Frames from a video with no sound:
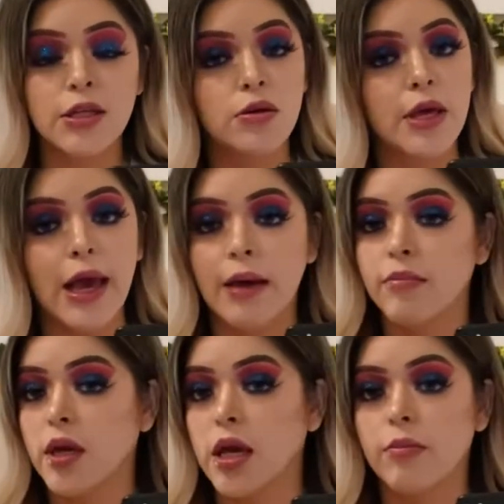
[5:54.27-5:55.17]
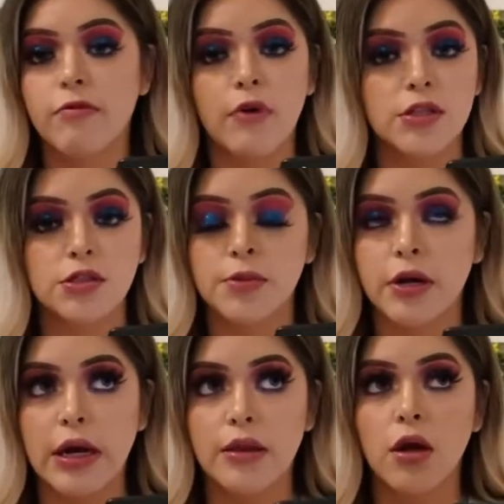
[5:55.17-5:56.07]
you can't become a foster
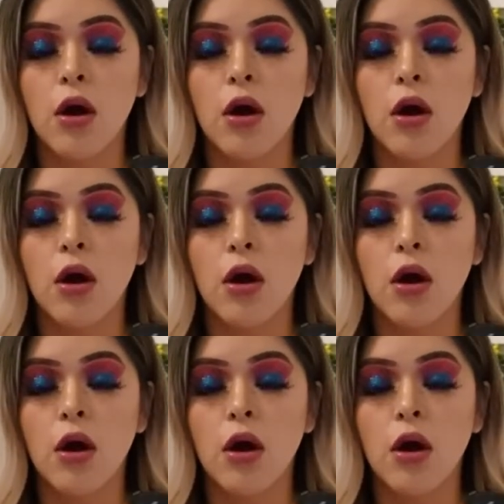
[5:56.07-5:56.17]
parent,